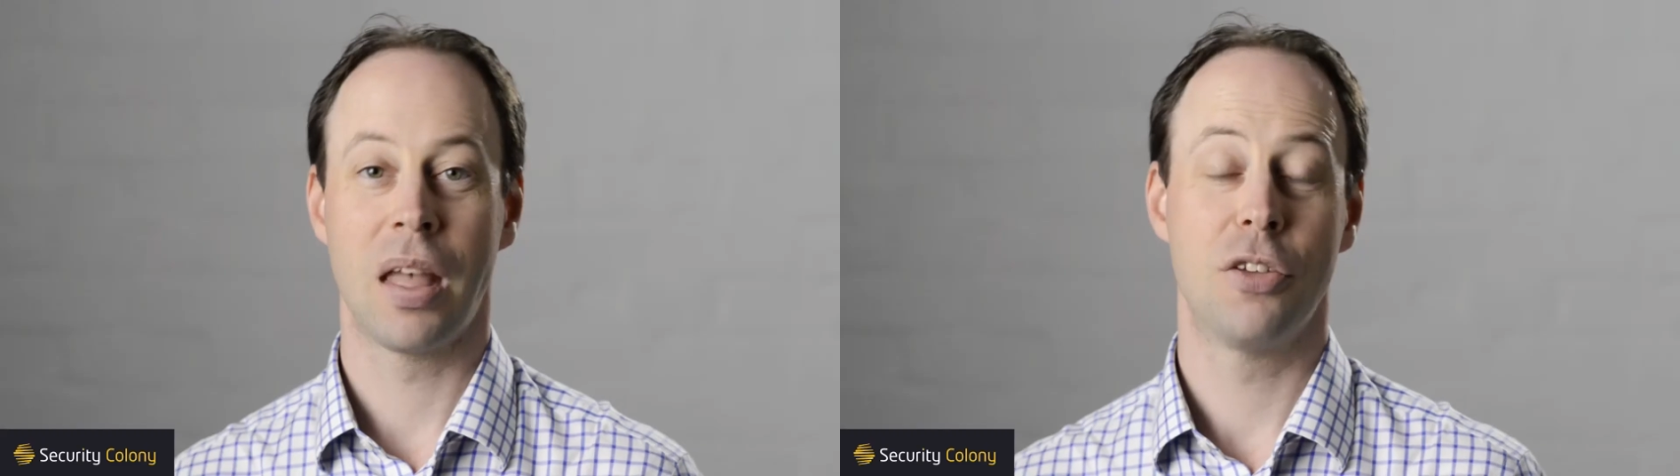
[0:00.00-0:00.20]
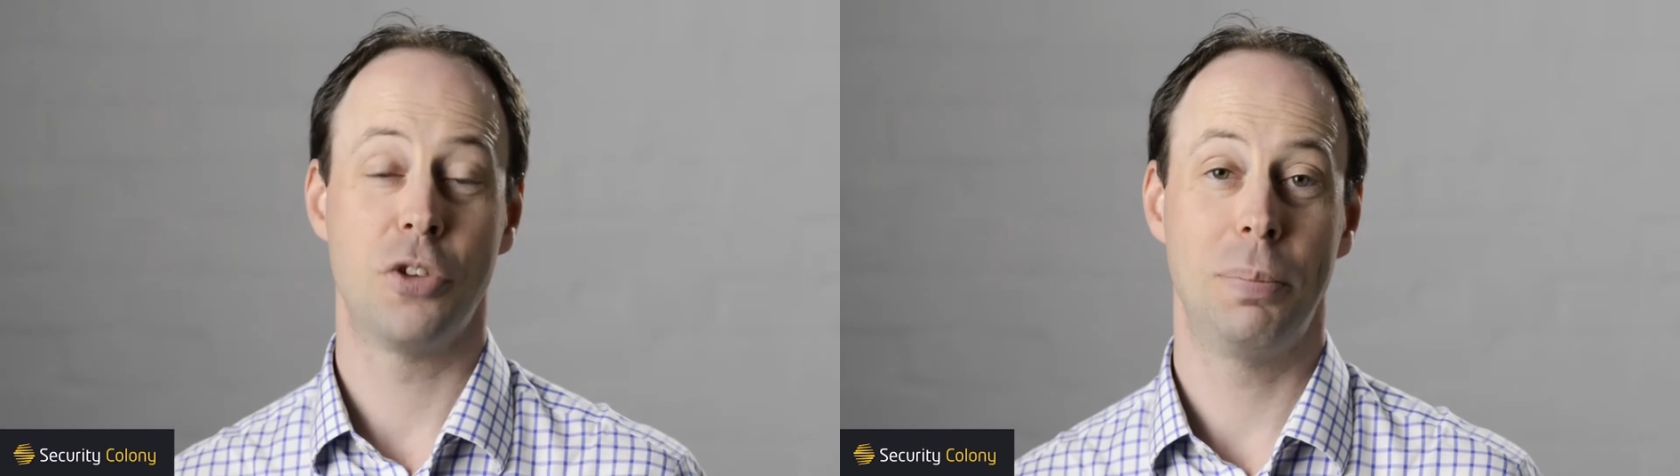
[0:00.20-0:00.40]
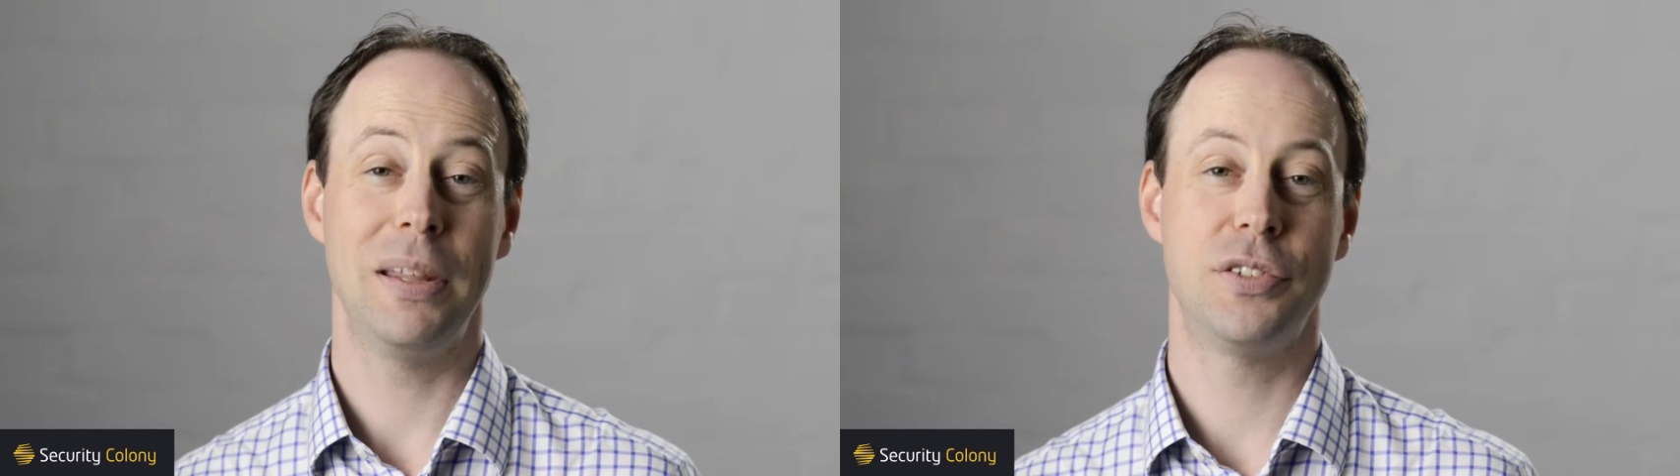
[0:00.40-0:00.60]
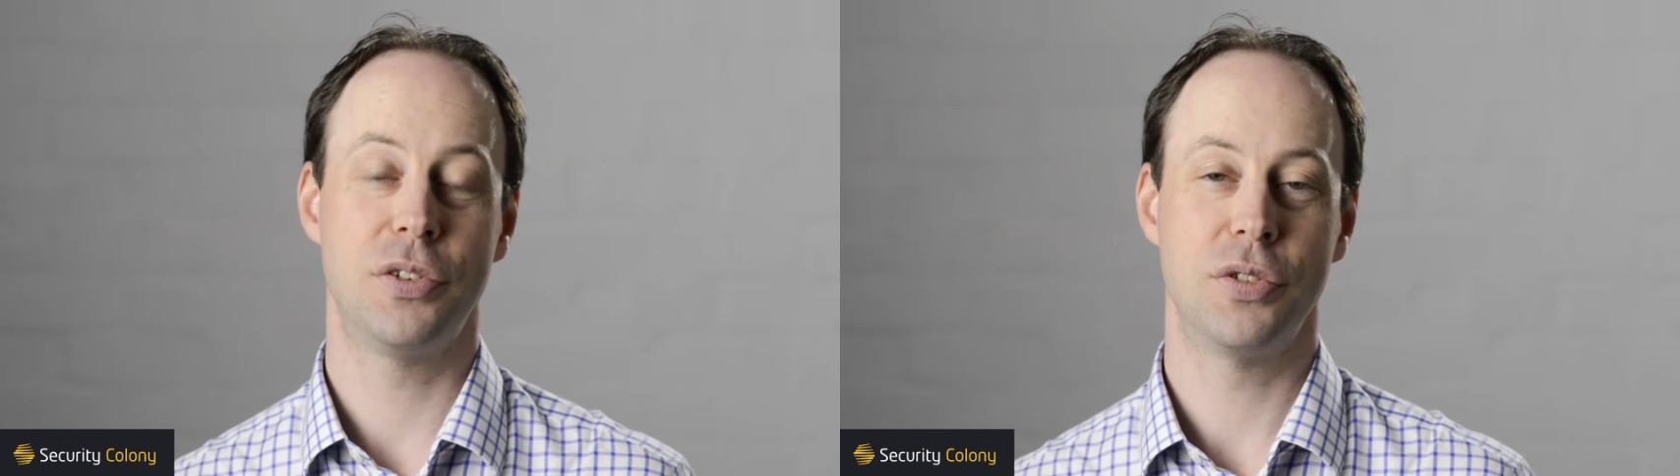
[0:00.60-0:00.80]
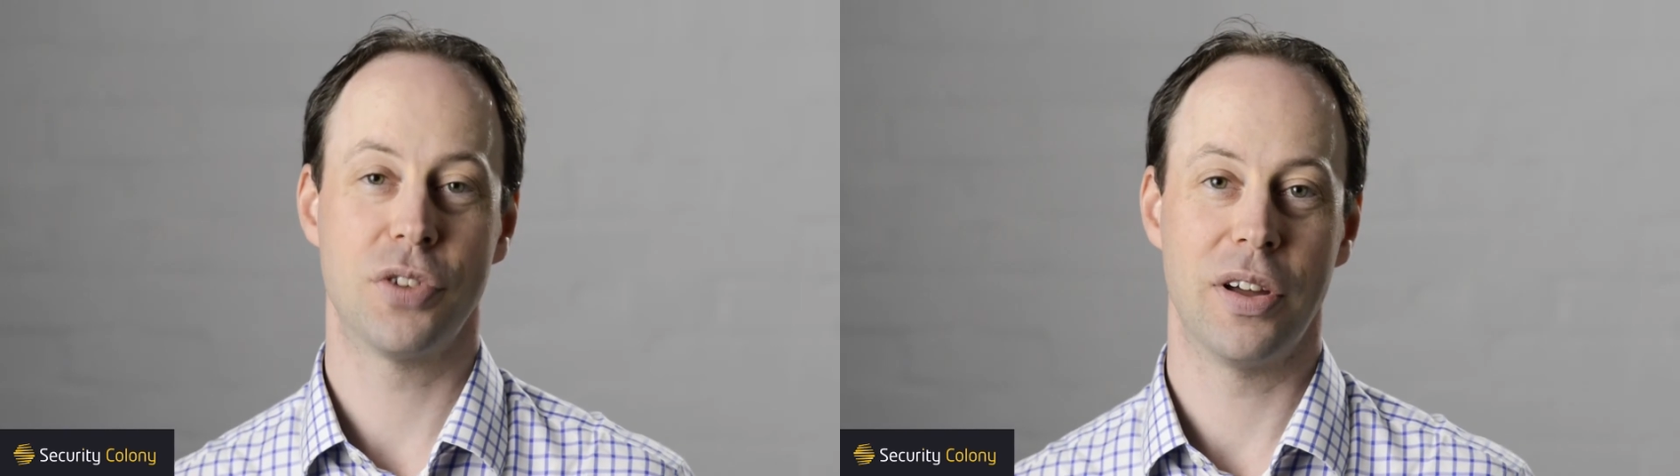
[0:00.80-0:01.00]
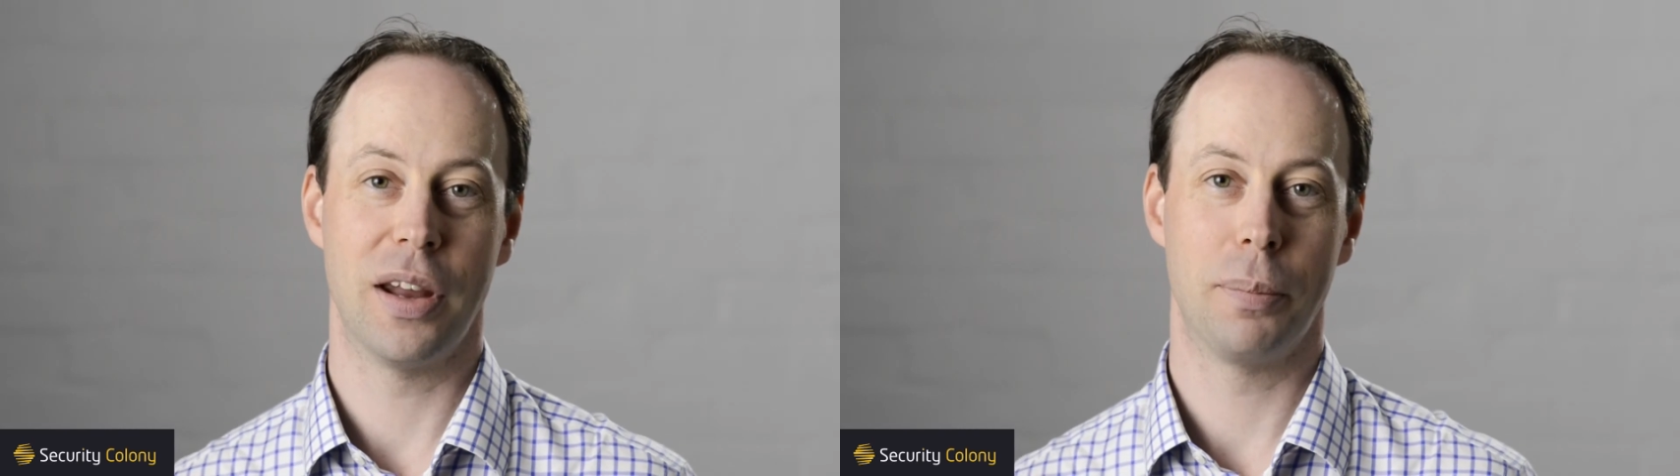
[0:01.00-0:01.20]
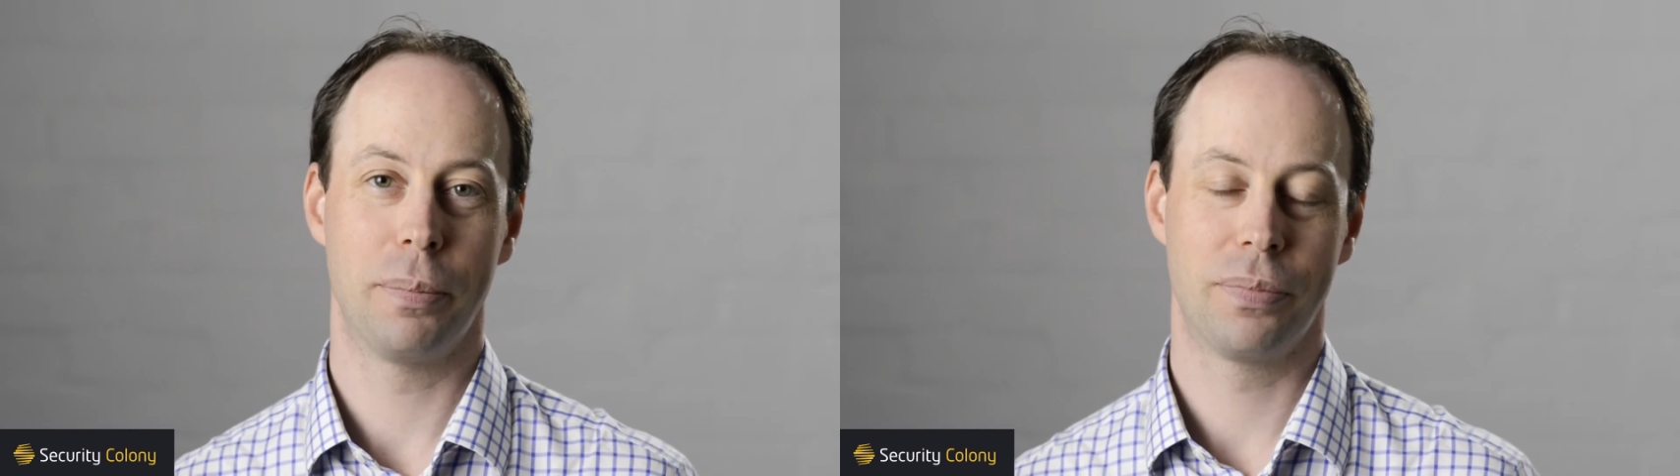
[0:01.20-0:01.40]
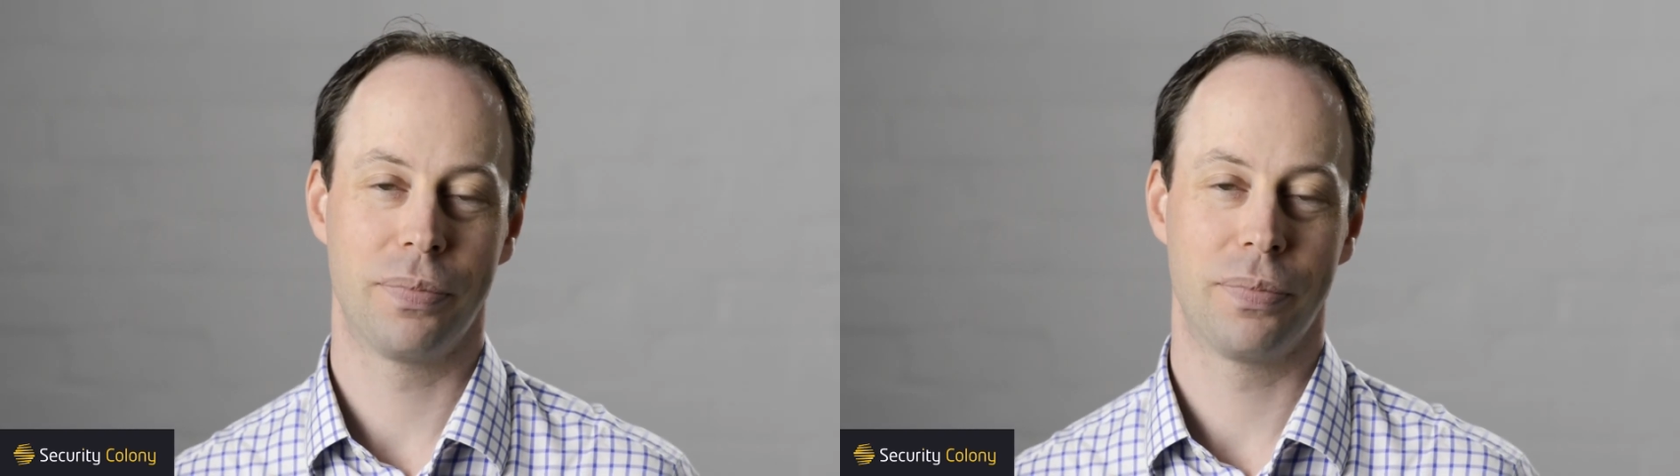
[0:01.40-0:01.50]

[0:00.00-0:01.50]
So please do sign up.